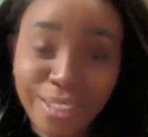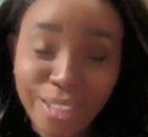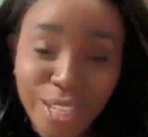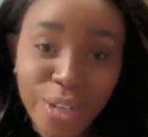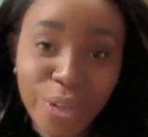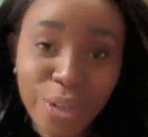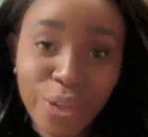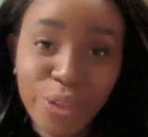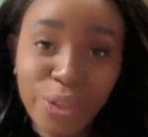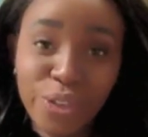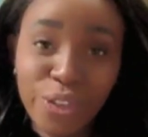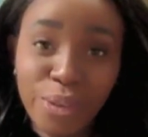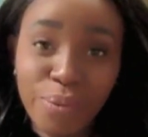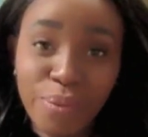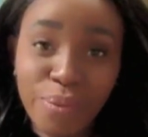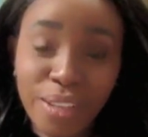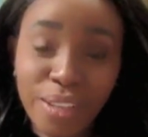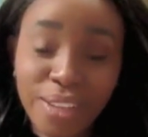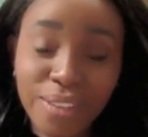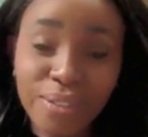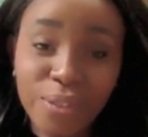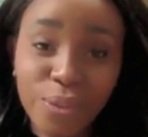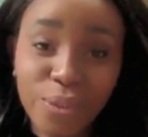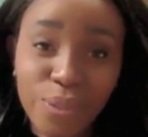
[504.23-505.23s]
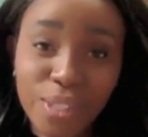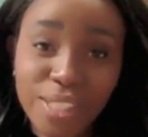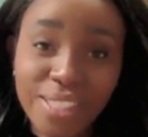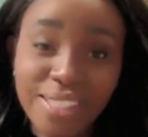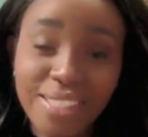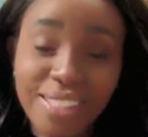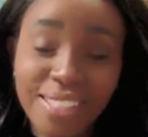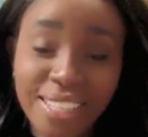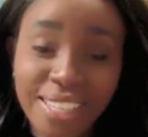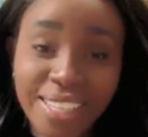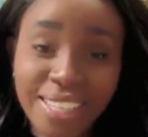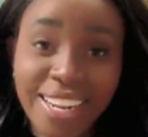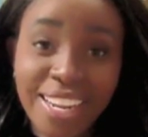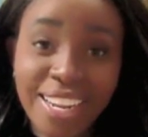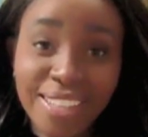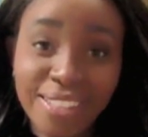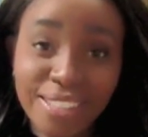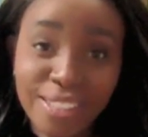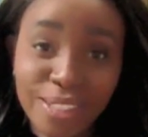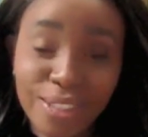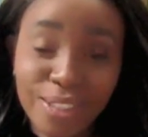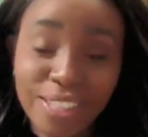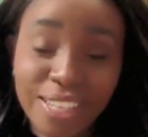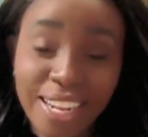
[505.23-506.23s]
leadership that we see at
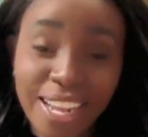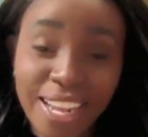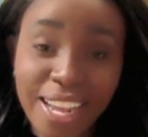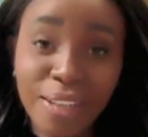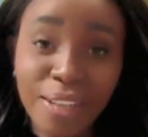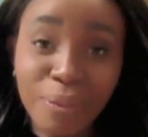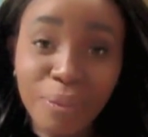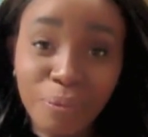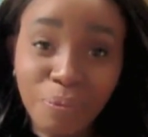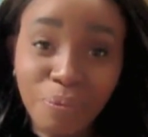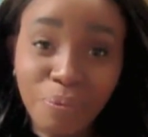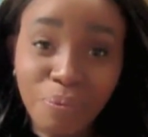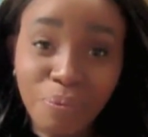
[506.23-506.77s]
NASA today.